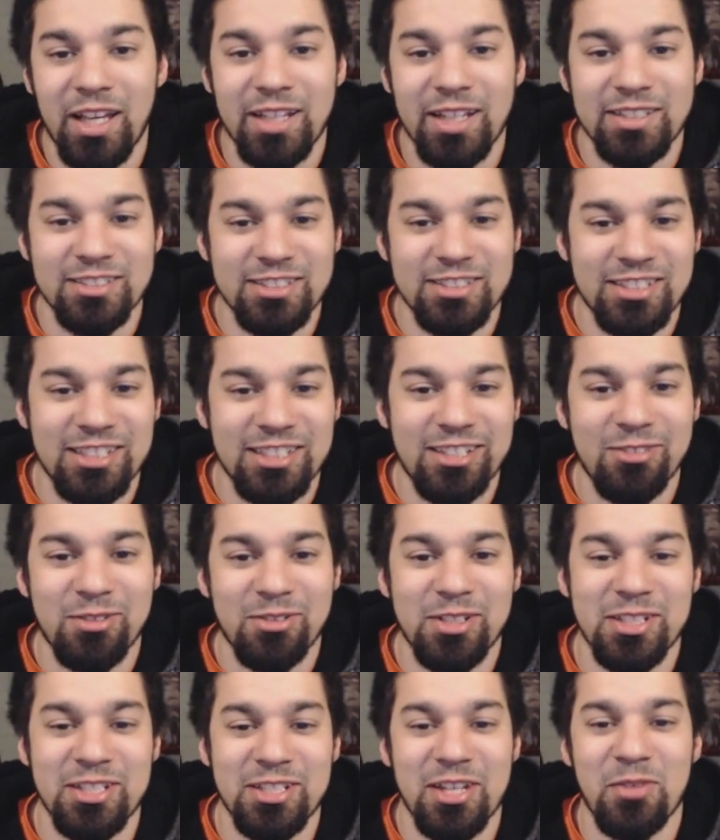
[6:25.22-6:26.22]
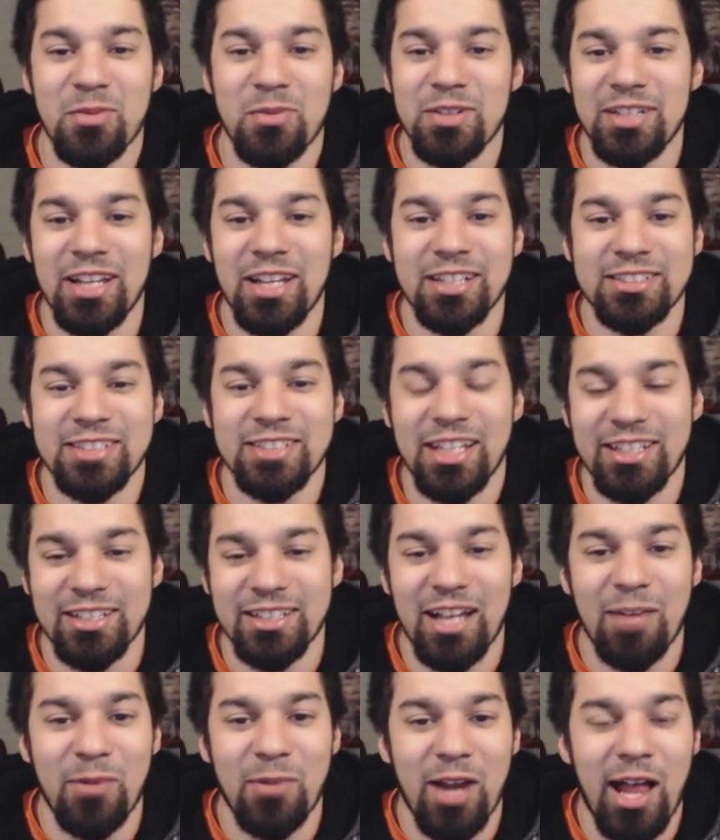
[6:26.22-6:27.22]
And oh, did anyone catch, like,
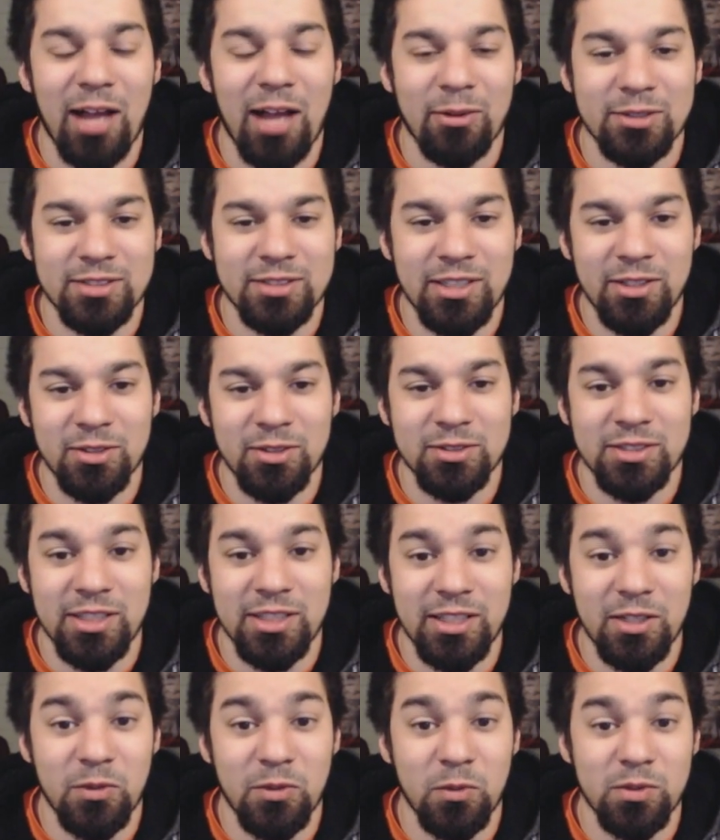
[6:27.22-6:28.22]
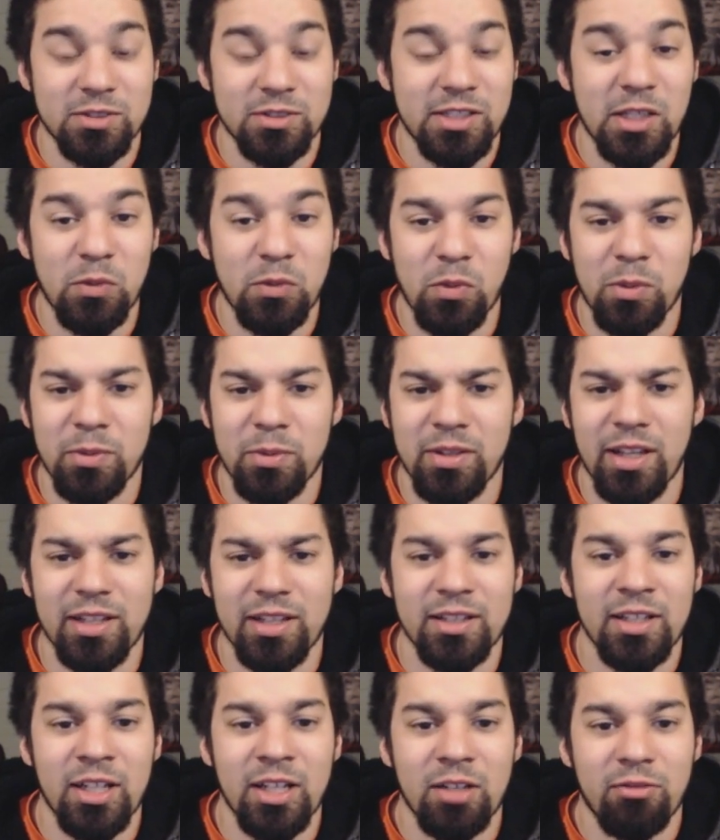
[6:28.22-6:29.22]
what Aqua said? You'll see a woman with,
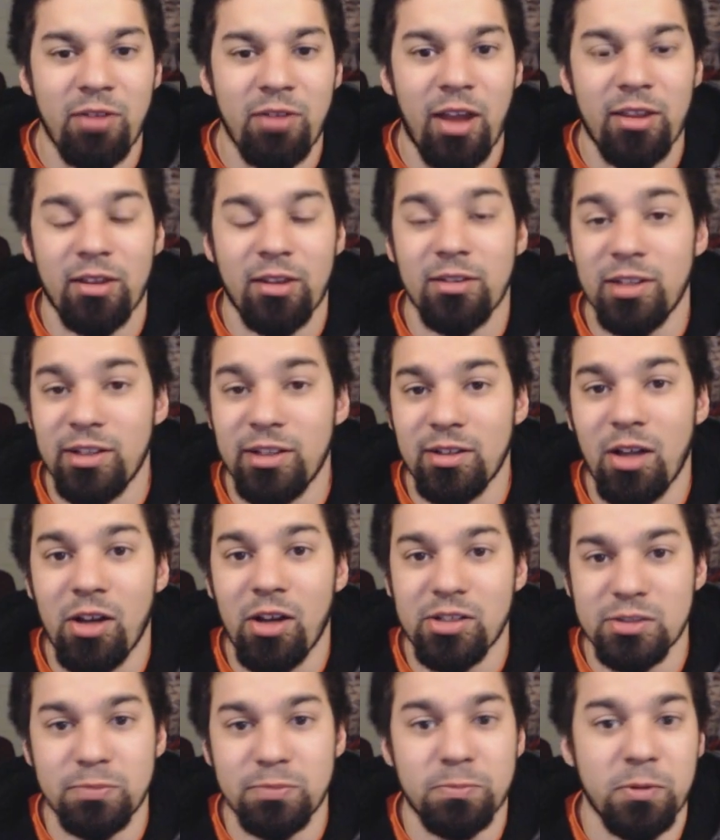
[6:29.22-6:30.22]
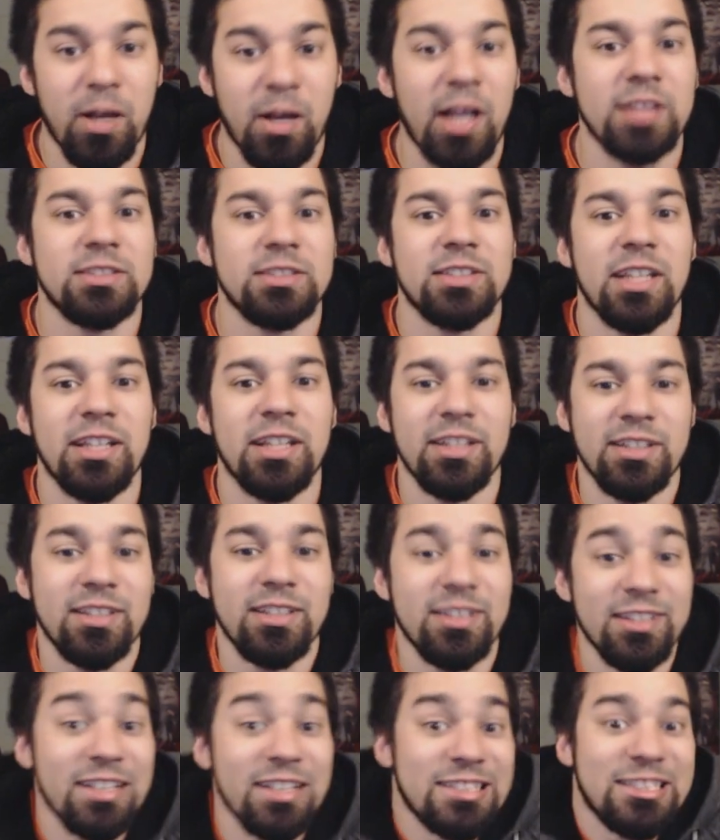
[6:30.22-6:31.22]
like, rather large breasts. And
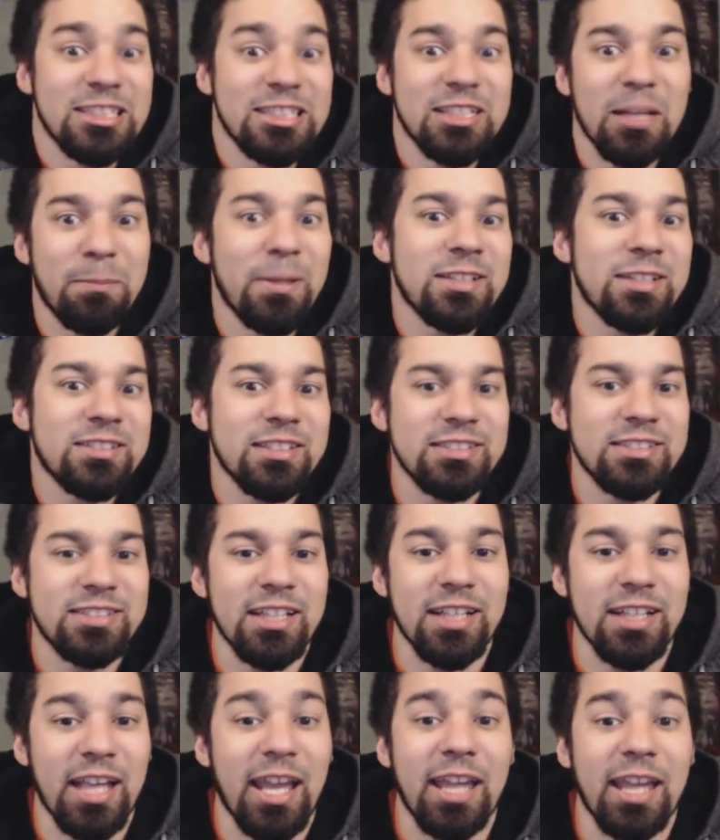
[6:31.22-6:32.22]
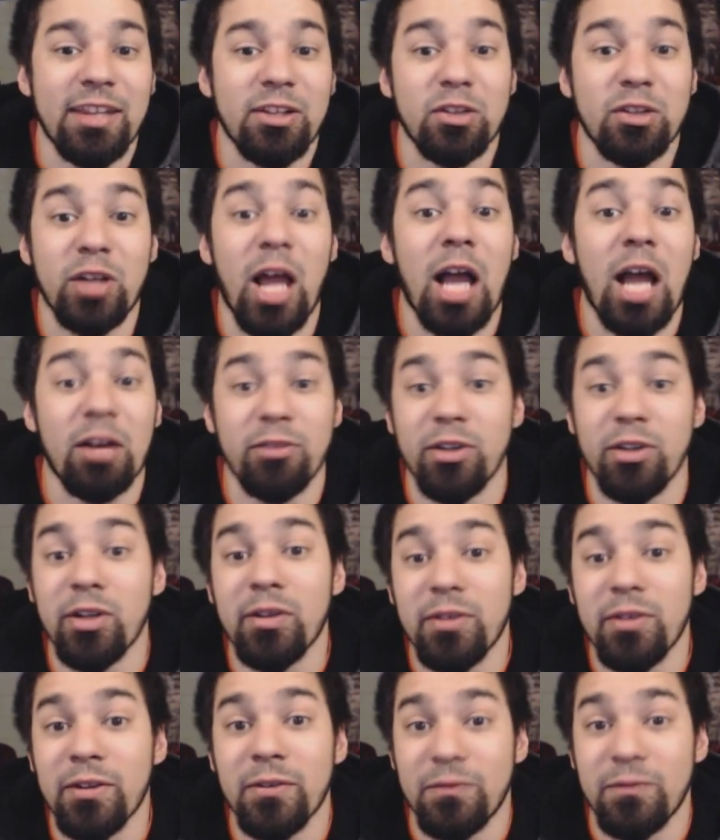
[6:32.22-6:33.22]
she's, like, basically saying, hey, they're not
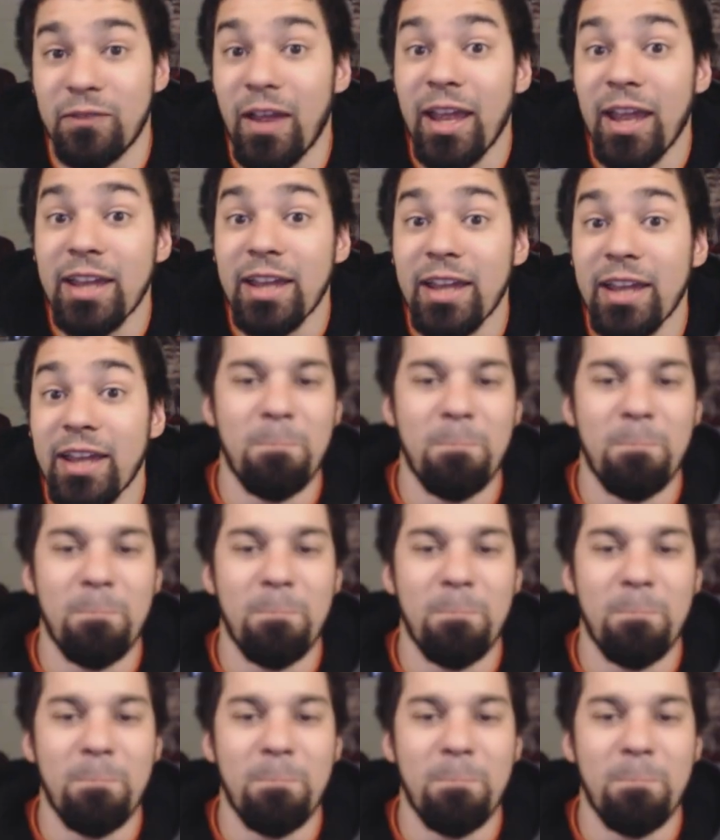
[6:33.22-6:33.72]
real. They're fake.